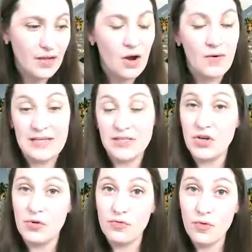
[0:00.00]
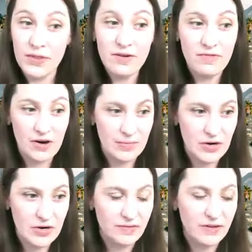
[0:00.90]
All right, so for the
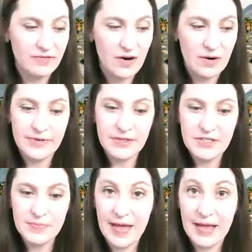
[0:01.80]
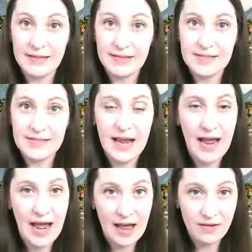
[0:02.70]
farmer, if the farmer spends
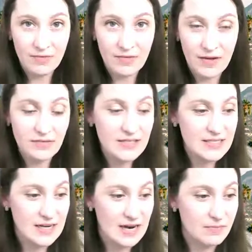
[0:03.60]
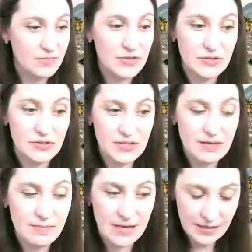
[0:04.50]
half of his time
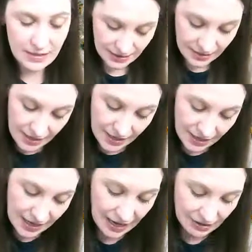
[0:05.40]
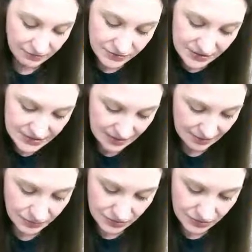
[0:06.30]
producing meat and half of his time